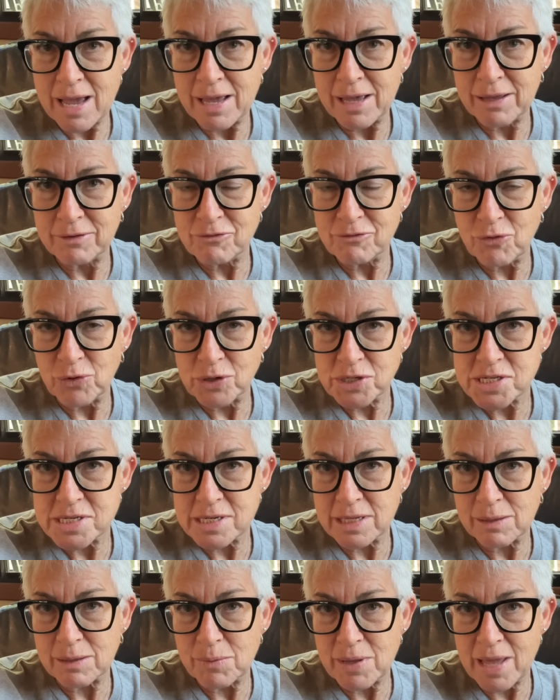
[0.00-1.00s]

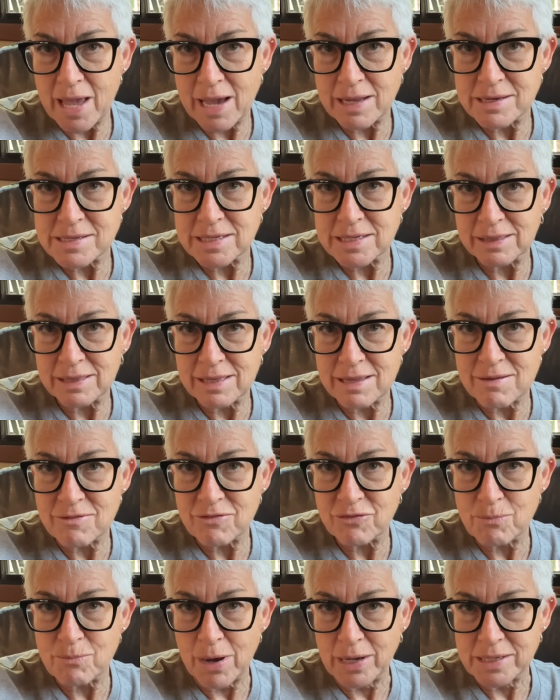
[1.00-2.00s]
Unfortunately, we had to
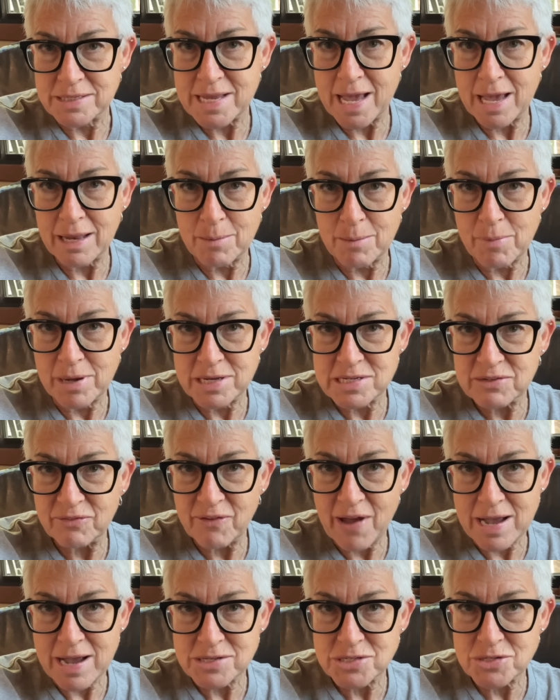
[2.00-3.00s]
leave Montana much
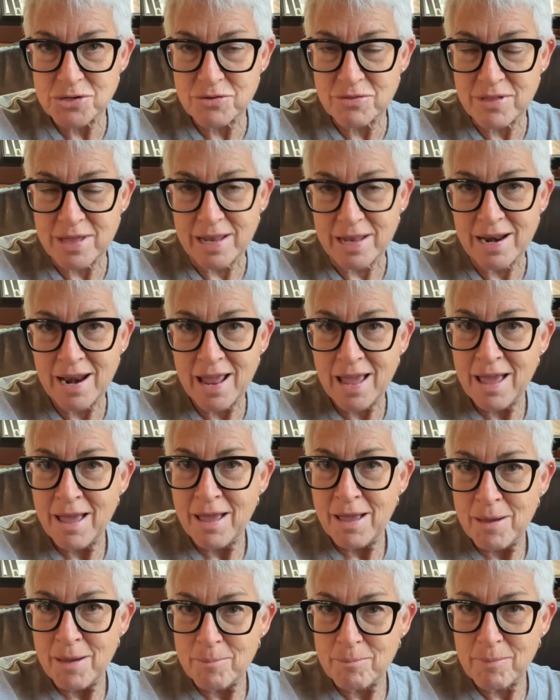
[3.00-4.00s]
faster than
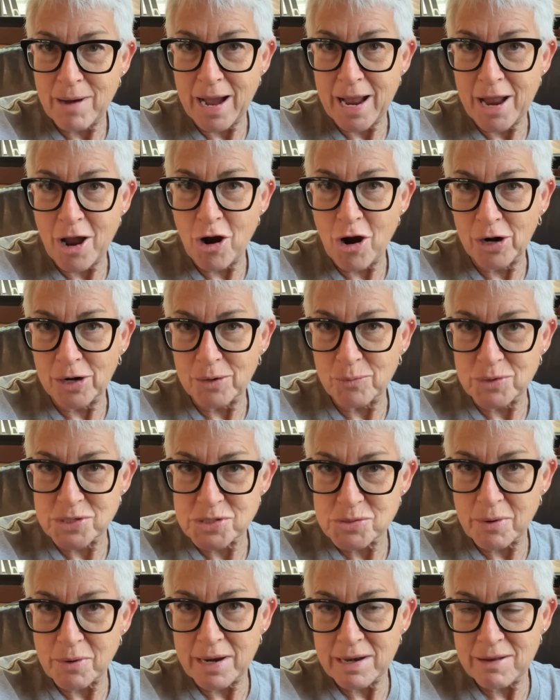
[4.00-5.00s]
my heart
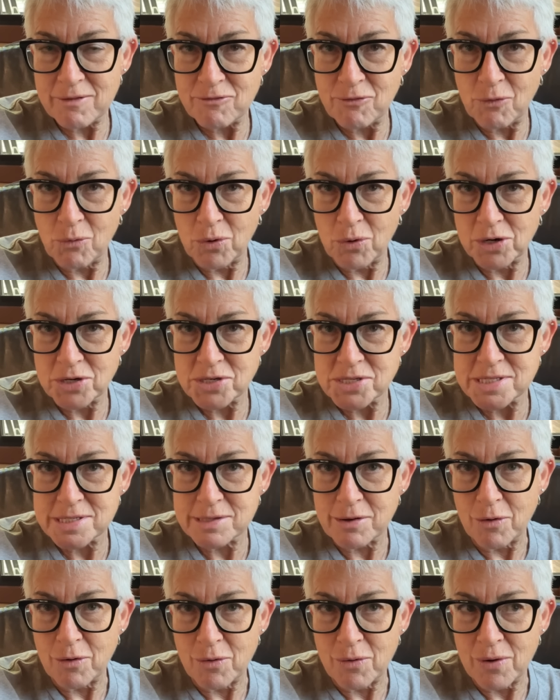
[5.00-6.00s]
was ready for,
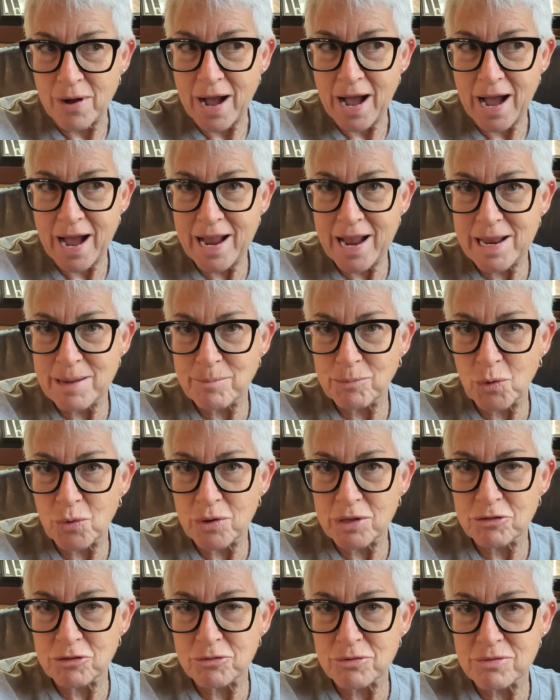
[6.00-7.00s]
so I am
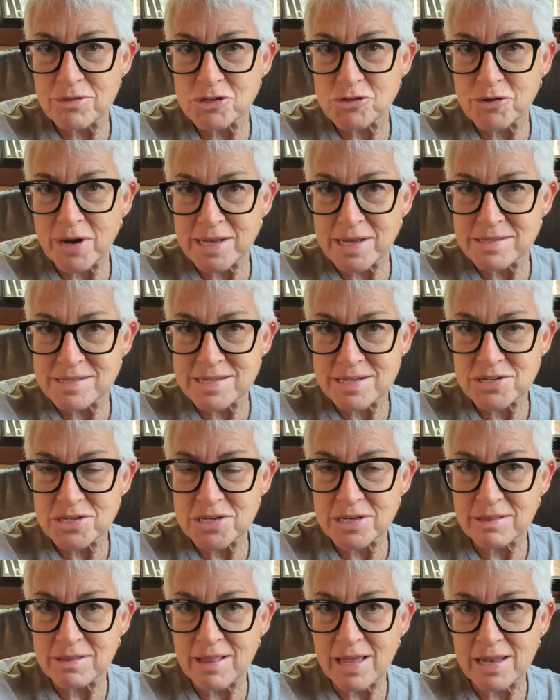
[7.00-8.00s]
going through the
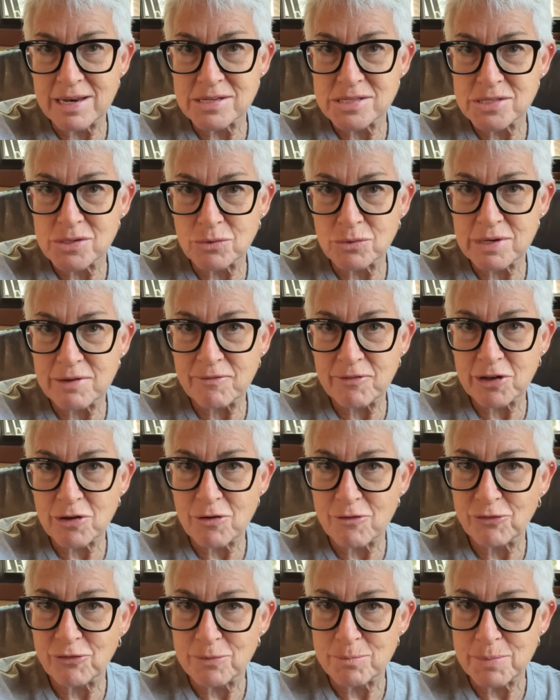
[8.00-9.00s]
transition that is so
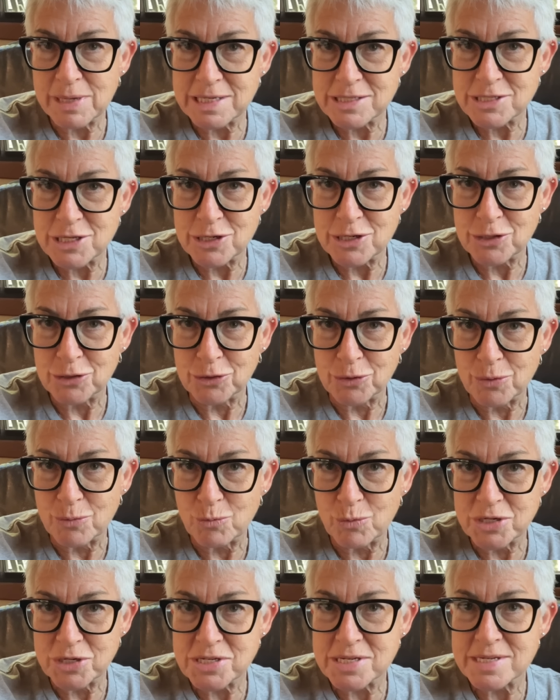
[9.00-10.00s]
difficult for me to do,
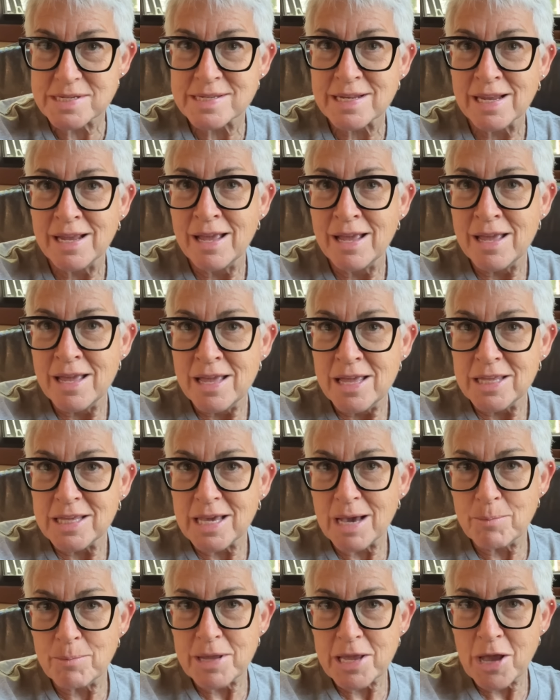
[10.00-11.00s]
which is
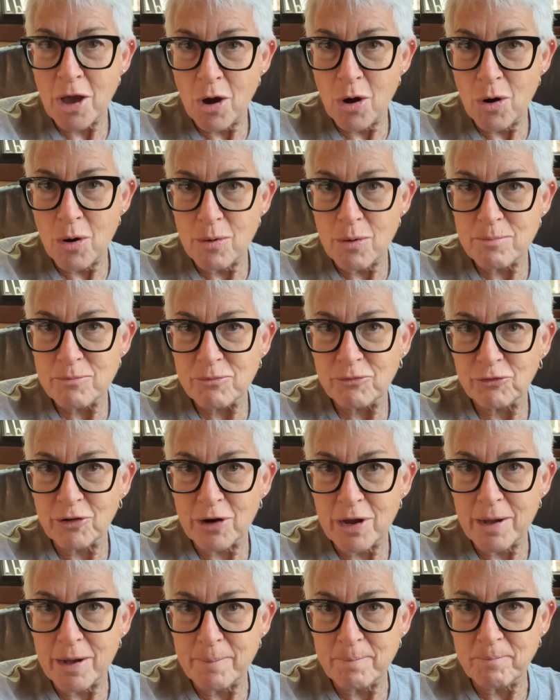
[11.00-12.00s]
coming home
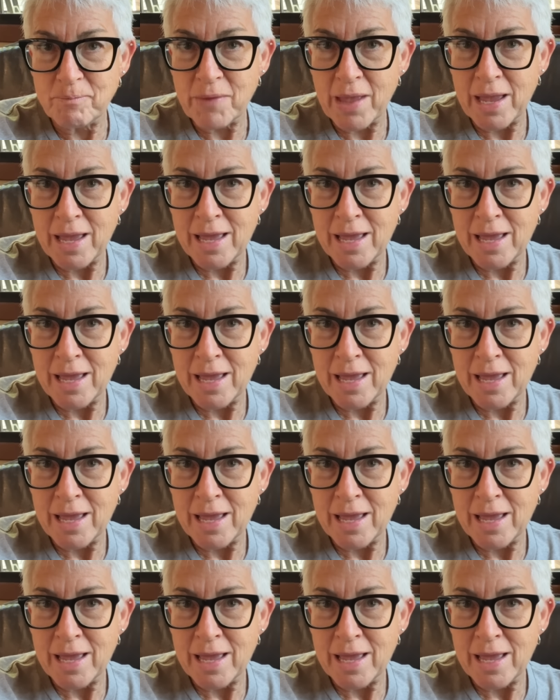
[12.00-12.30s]
from